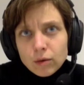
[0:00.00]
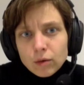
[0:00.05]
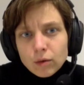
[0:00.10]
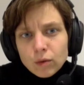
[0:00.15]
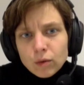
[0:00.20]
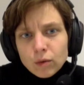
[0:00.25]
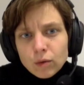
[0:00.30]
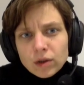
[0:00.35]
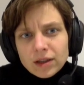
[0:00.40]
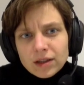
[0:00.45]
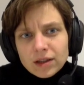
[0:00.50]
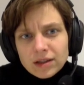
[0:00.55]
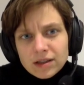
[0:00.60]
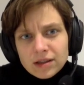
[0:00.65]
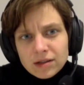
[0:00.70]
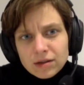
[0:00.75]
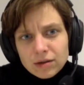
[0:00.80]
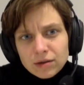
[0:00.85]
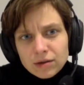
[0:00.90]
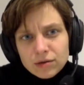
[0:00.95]
what are
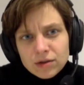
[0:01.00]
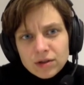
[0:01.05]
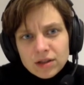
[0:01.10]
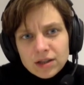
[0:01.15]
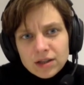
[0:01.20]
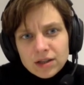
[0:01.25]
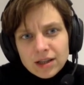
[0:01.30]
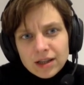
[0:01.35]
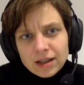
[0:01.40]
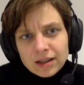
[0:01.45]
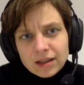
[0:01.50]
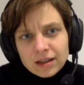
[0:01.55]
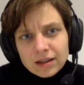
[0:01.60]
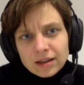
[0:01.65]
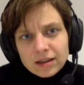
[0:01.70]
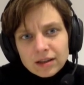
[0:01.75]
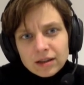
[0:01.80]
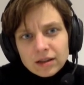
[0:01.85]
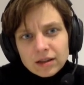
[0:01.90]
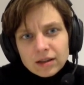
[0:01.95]
the solutions
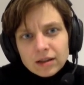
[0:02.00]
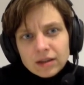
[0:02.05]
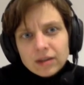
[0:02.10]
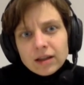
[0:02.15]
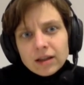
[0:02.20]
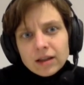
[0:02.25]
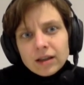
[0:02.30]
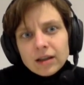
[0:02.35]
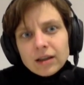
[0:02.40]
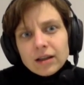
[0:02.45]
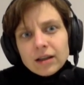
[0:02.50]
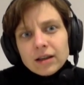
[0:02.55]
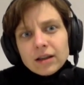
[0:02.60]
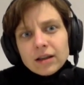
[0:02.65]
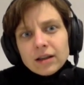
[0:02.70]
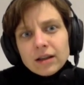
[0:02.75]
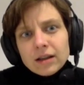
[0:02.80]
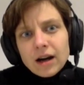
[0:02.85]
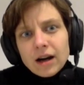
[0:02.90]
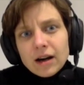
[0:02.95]
that
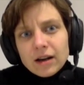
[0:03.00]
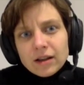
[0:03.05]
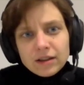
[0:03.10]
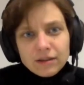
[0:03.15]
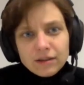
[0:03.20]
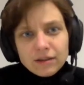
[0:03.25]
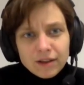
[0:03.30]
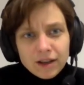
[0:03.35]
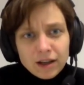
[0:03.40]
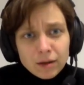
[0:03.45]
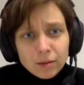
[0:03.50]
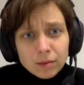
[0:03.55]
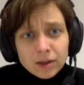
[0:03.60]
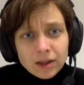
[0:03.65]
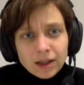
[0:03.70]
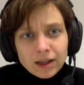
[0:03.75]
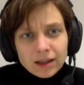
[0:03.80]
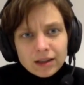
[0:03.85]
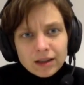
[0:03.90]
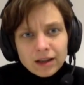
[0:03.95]
are
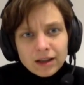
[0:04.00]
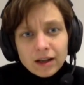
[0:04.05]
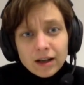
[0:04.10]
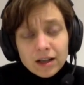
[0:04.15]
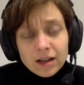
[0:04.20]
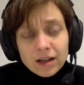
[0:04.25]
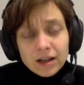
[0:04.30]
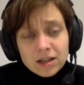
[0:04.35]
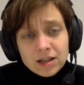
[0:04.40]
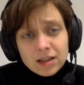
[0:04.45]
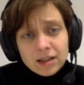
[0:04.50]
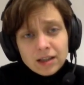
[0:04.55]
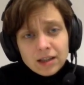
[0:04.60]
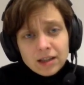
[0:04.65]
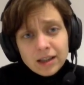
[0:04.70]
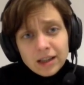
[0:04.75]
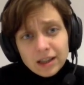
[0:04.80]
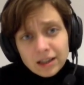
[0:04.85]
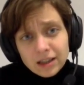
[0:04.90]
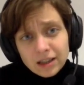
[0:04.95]
developed and are actually
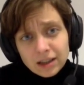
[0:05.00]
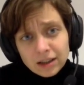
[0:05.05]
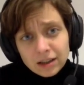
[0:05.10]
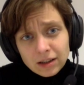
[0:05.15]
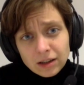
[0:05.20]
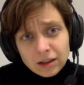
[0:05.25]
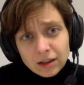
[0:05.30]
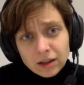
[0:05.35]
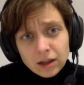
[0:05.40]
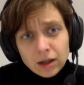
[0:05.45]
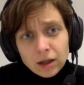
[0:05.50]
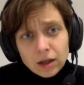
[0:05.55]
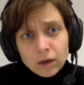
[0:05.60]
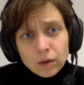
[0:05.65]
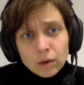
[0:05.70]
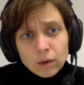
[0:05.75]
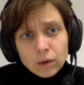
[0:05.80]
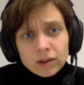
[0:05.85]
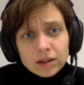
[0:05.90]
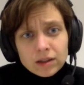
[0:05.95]
needed,
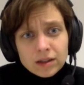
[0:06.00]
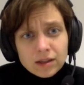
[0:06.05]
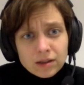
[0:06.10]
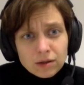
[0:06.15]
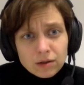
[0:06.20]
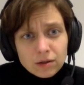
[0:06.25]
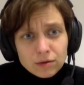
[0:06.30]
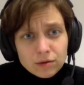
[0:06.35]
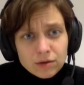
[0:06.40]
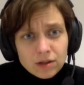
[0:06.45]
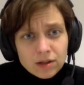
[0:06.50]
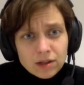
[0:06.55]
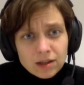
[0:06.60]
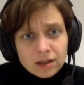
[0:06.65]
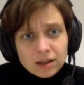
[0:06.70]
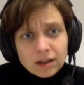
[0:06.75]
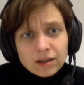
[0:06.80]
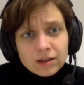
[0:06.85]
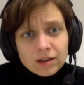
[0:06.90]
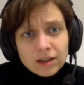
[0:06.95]
what are the solutions
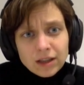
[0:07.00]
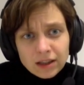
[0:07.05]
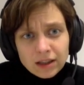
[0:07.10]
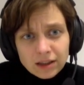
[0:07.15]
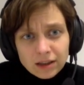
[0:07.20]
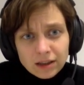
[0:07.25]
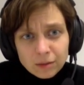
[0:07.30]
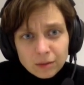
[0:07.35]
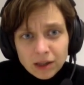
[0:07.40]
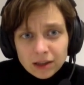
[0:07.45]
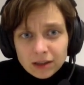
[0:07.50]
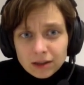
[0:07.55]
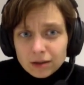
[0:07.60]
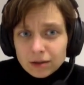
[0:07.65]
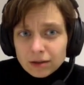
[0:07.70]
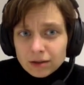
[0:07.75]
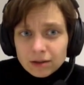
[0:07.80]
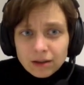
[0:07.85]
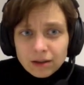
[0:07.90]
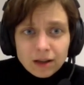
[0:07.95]
that are needed
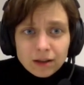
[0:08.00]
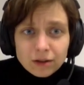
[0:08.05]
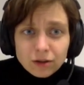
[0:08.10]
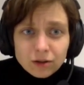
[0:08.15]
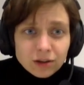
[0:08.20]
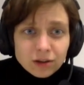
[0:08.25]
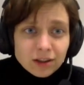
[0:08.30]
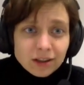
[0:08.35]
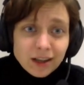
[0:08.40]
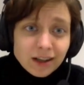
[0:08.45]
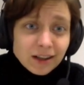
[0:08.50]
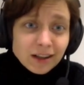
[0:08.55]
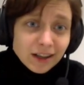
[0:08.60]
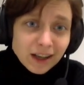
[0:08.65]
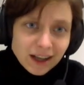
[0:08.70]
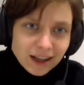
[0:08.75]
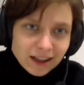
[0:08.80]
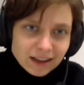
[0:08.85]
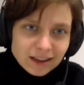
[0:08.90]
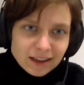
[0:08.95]
but are not there
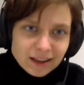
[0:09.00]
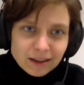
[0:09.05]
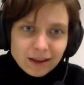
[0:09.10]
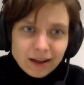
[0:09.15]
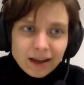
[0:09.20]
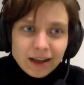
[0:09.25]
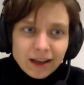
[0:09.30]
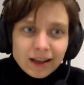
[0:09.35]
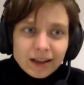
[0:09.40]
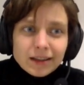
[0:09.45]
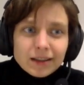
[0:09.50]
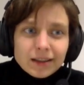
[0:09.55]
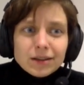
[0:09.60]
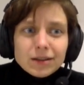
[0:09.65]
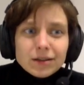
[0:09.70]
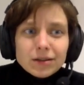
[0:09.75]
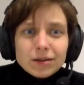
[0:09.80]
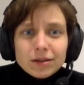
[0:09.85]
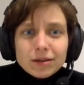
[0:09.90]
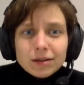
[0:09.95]
yet,
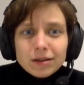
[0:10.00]
and